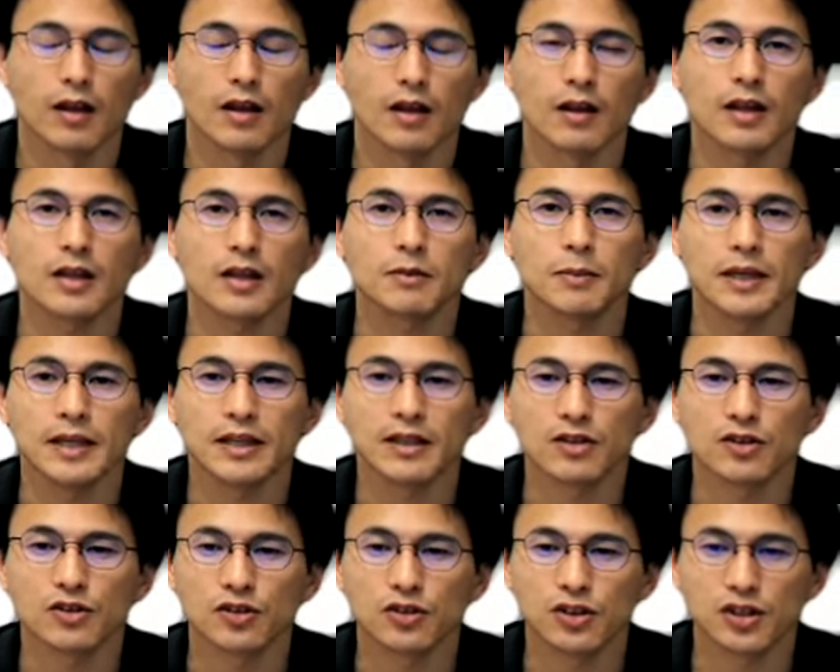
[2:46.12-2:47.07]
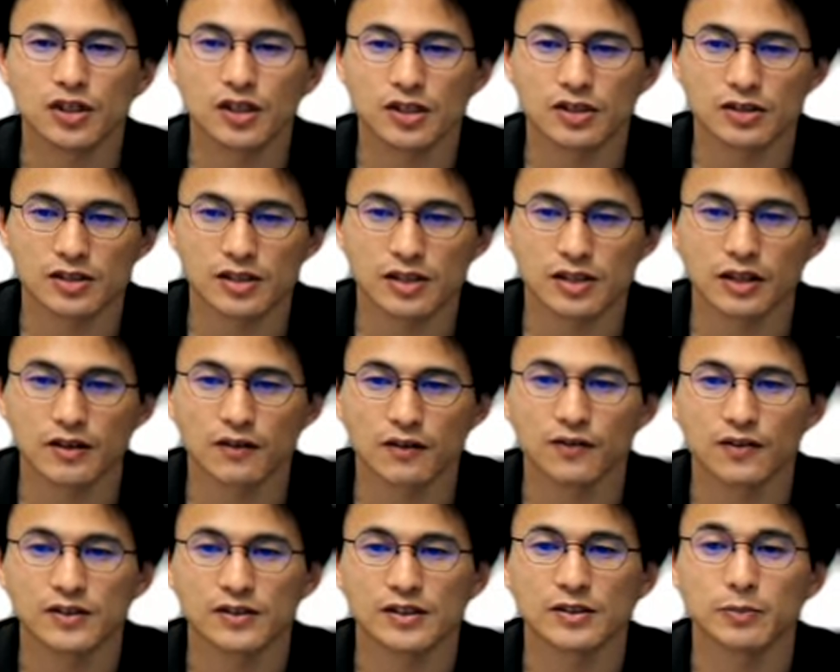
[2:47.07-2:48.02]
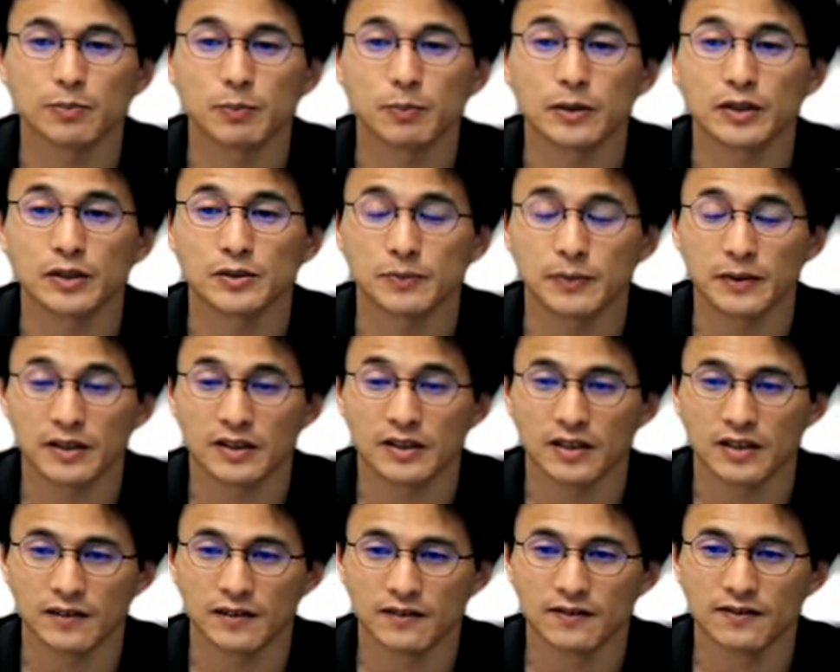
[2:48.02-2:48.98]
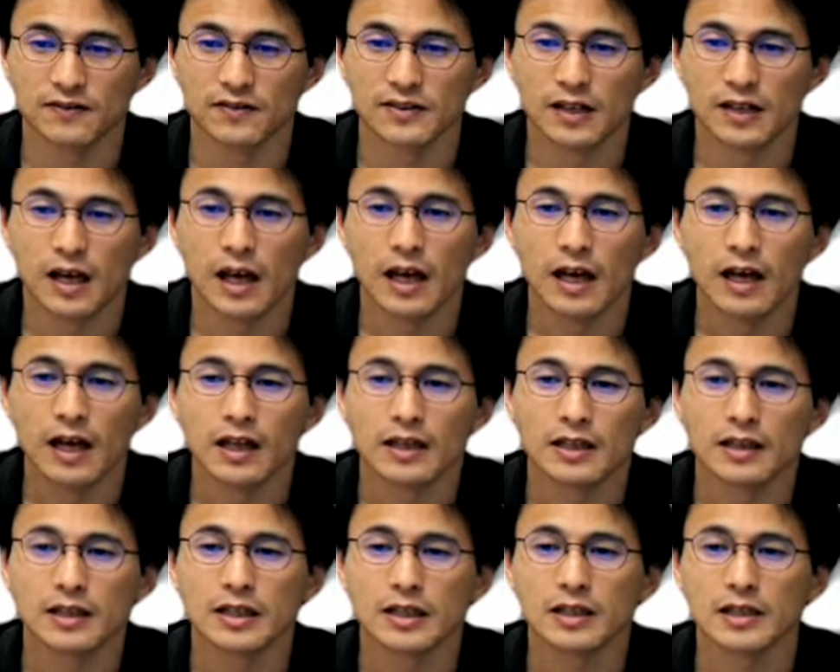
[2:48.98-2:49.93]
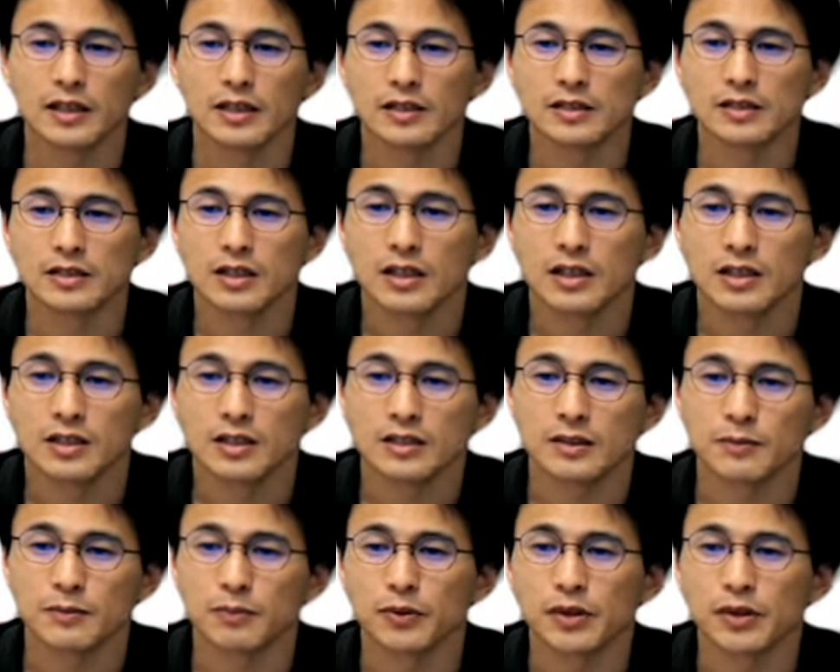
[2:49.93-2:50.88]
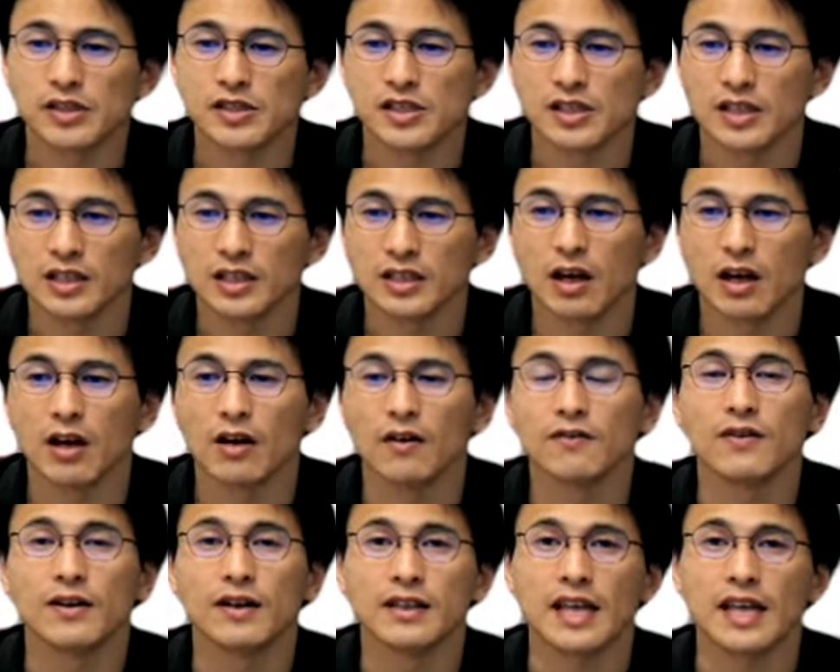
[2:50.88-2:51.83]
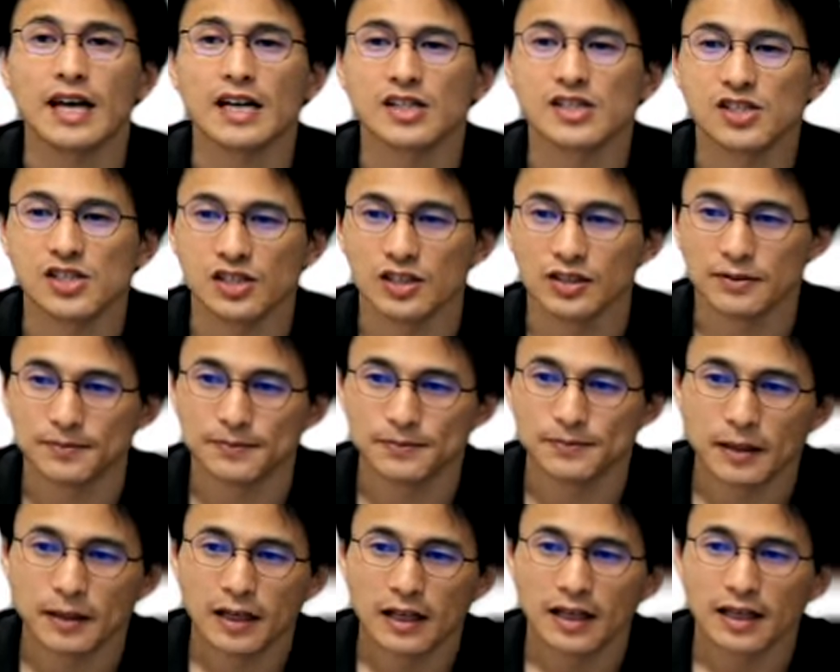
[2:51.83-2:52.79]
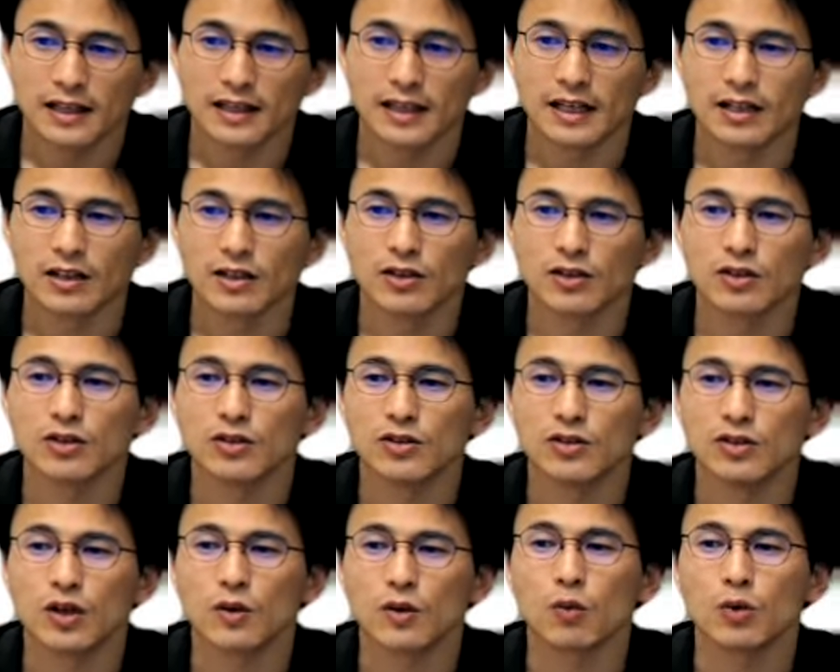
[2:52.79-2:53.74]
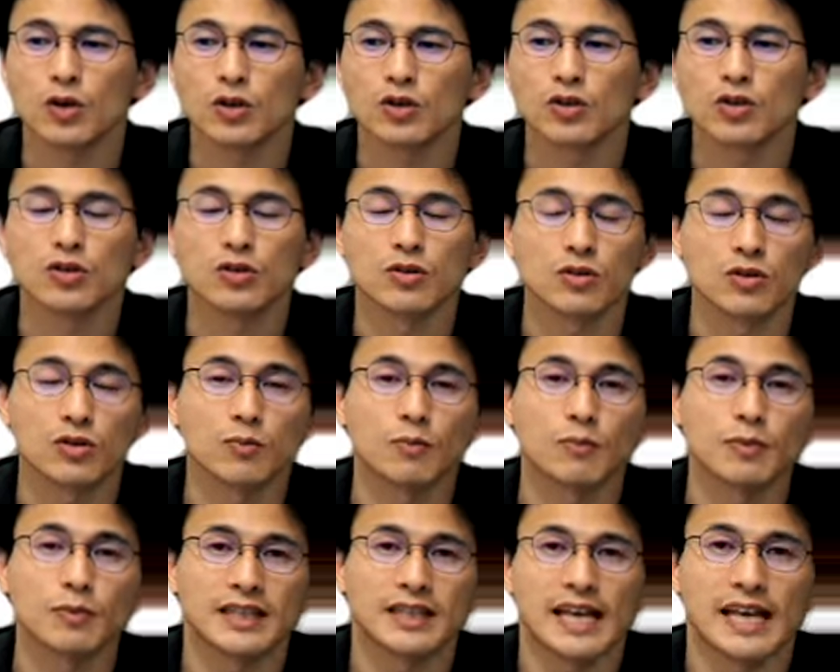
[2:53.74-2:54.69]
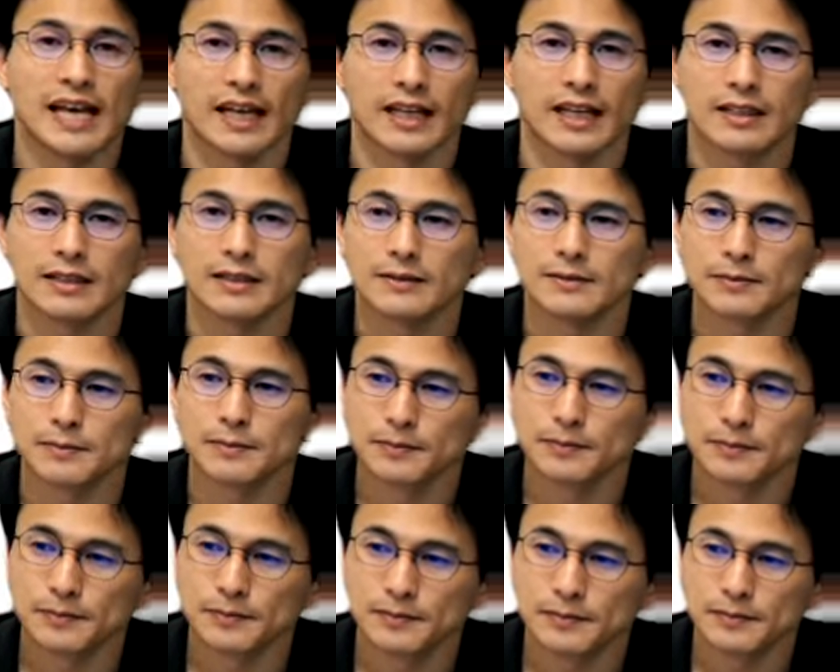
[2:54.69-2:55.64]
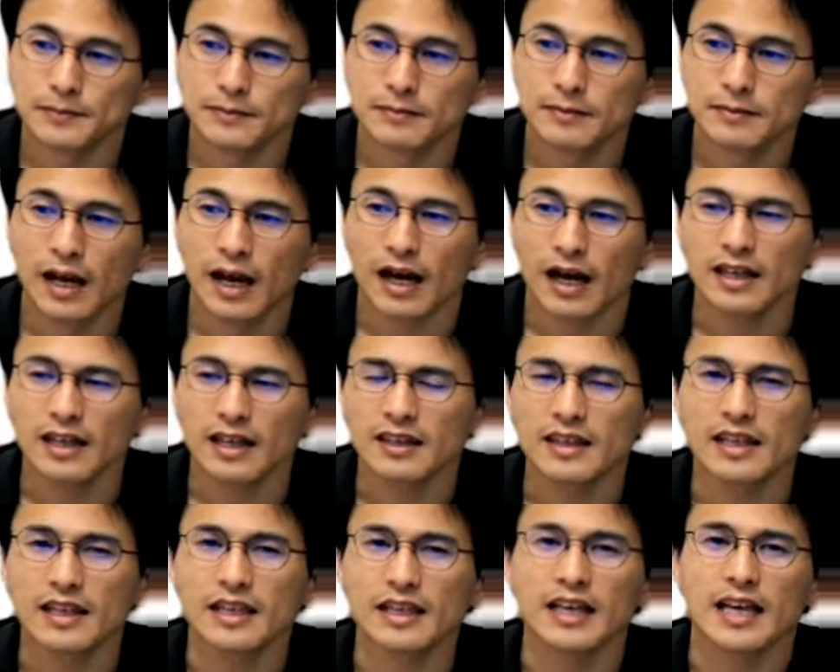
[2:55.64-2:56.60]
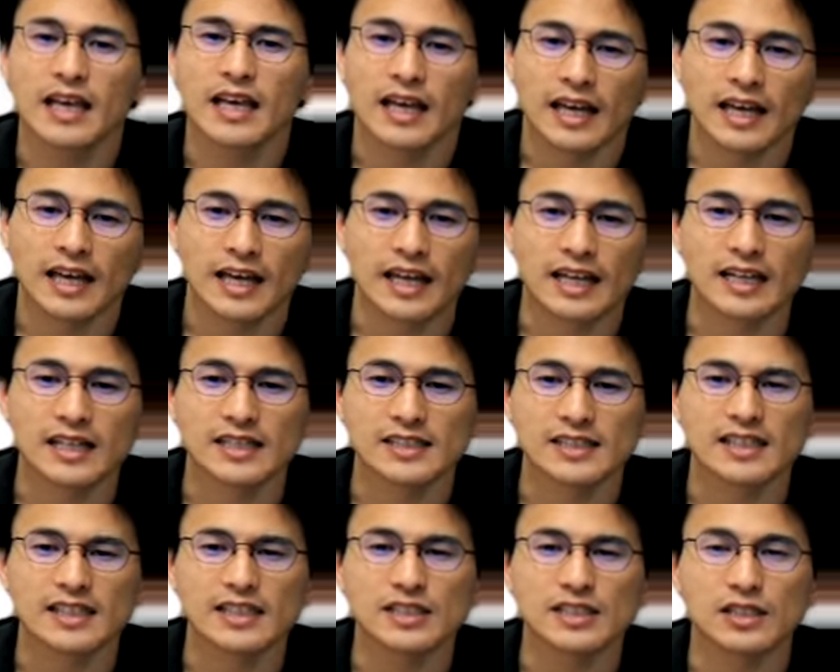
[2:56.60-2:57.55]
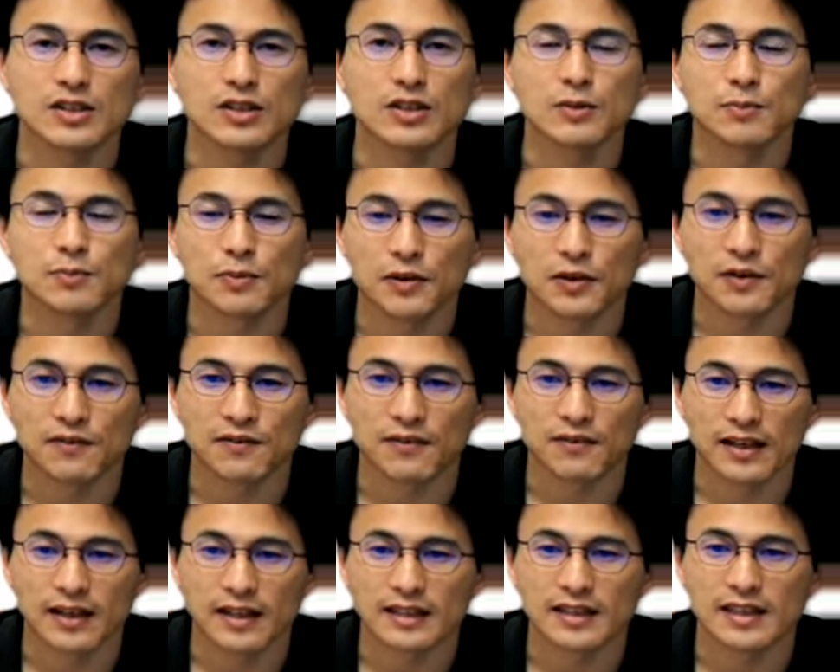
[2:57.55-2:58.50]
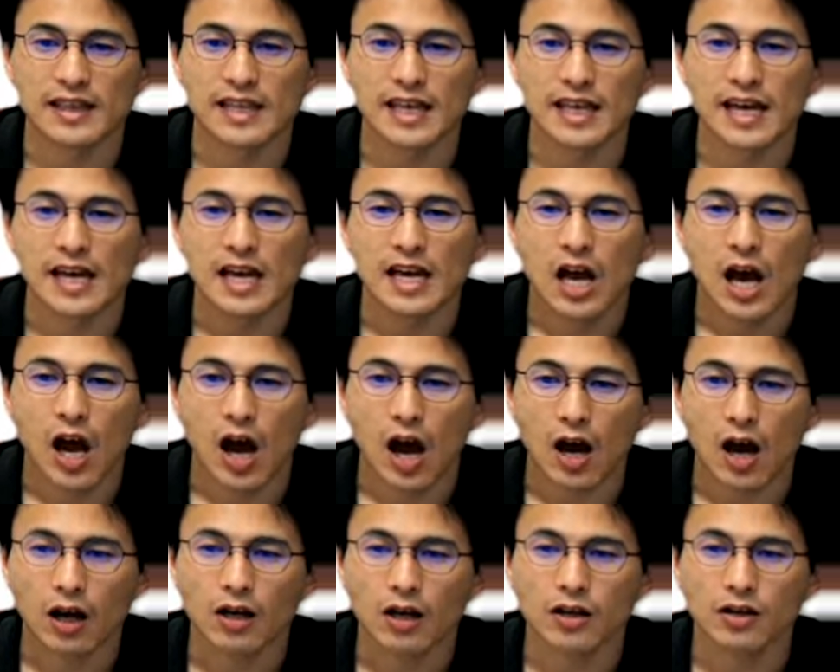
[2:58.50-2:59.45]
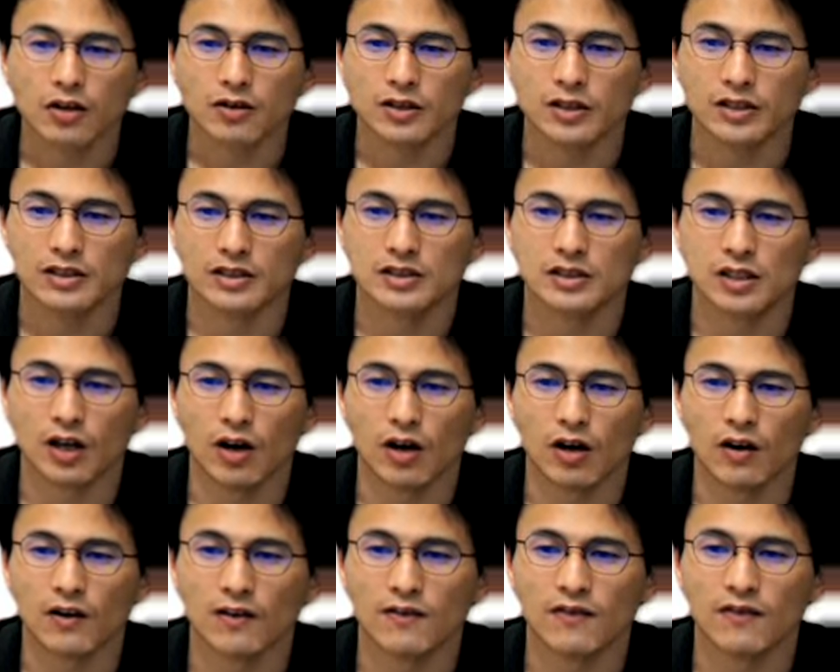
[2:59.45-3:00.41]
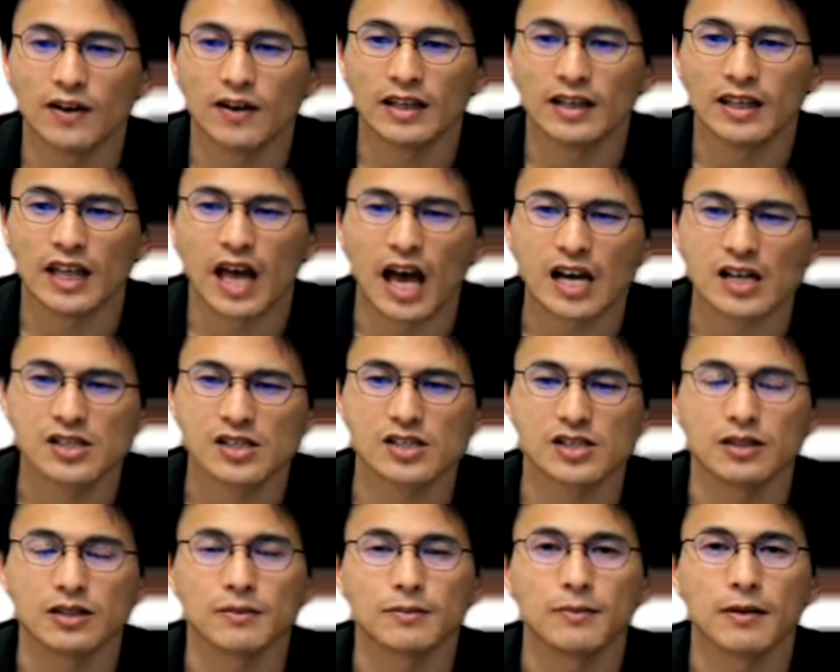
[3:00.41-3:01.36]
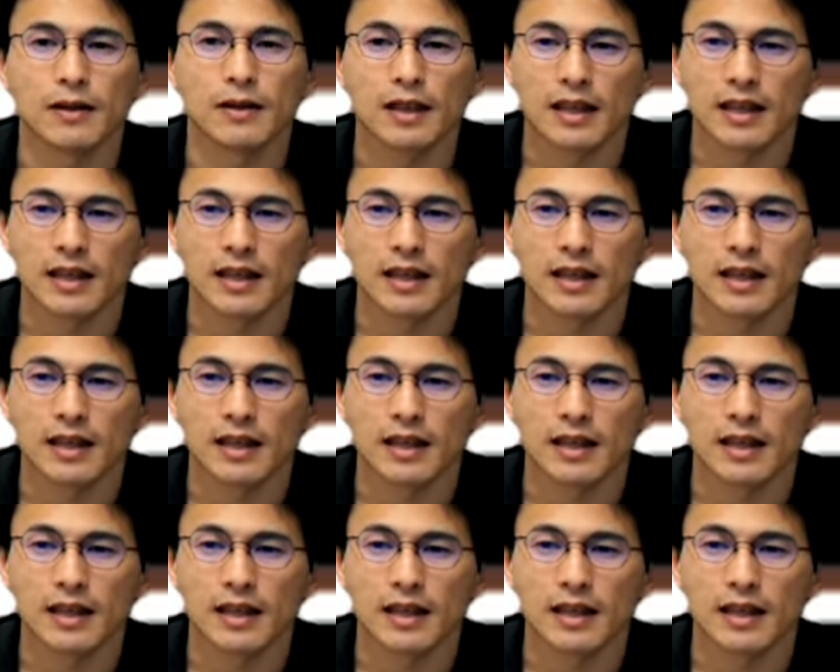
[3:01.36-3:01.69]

Let me introduce the first perspective, the suppression of an action that you do not want to be done. I think it is easier to prevent the occurrence of an action